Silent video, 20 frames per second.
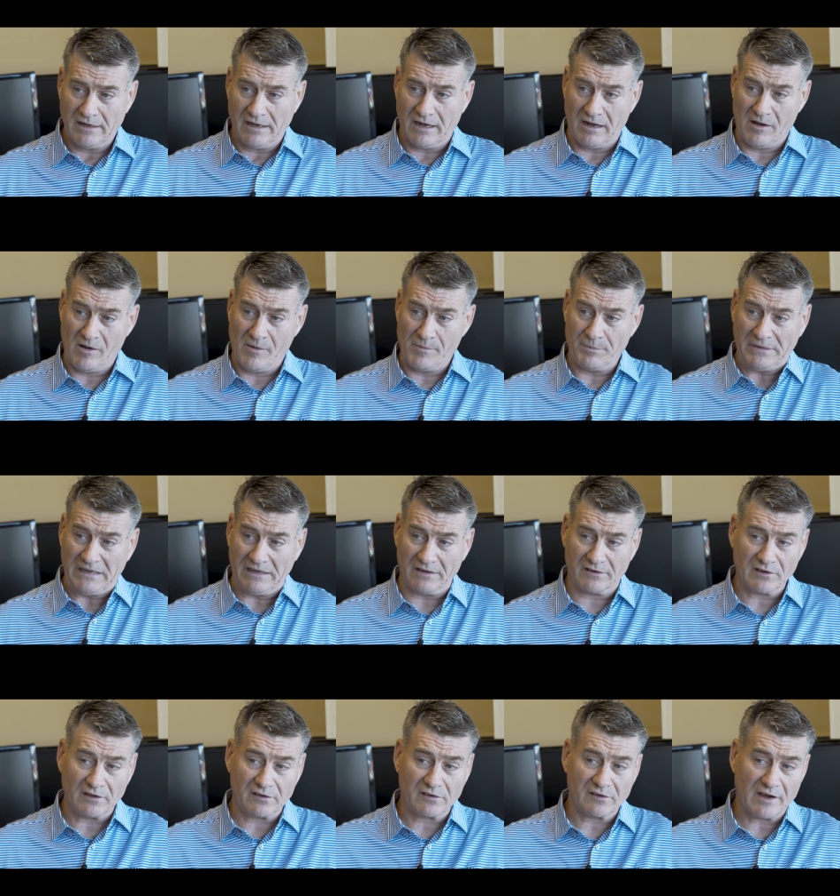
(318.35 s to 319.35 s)
Um,
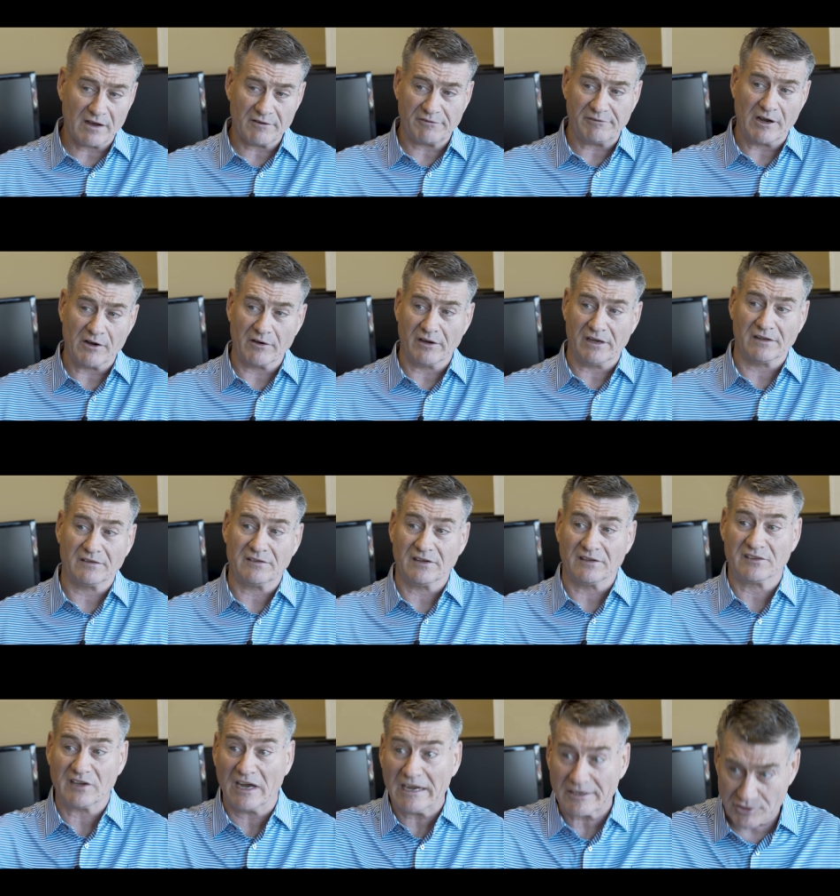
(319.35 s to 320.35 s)
it's a tough area
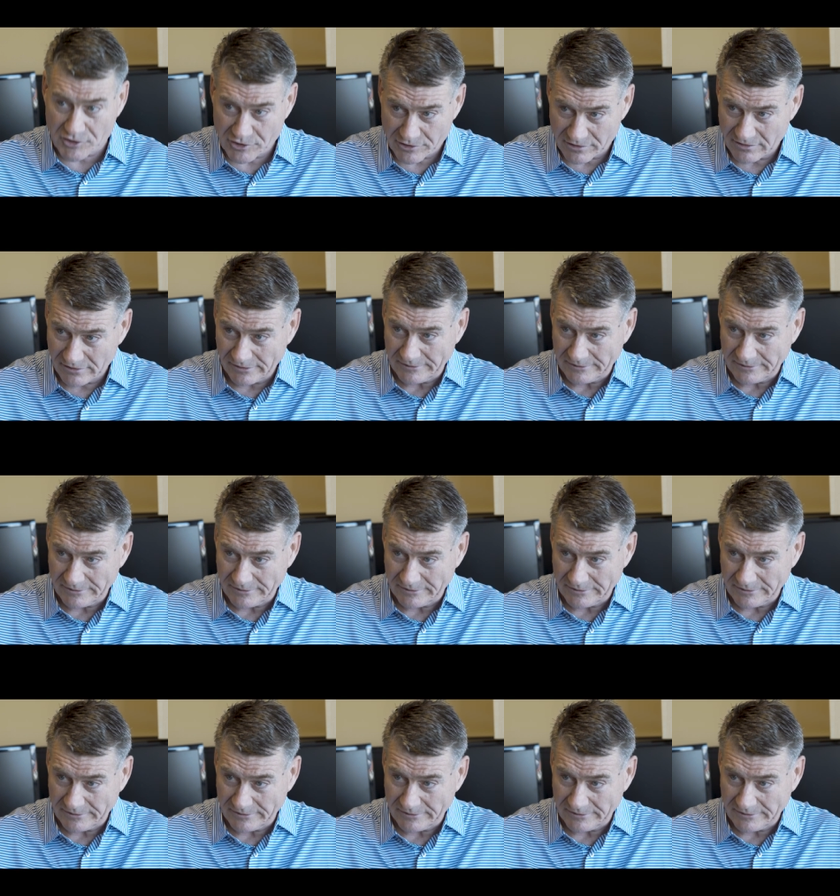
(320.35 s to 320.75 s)
to touch,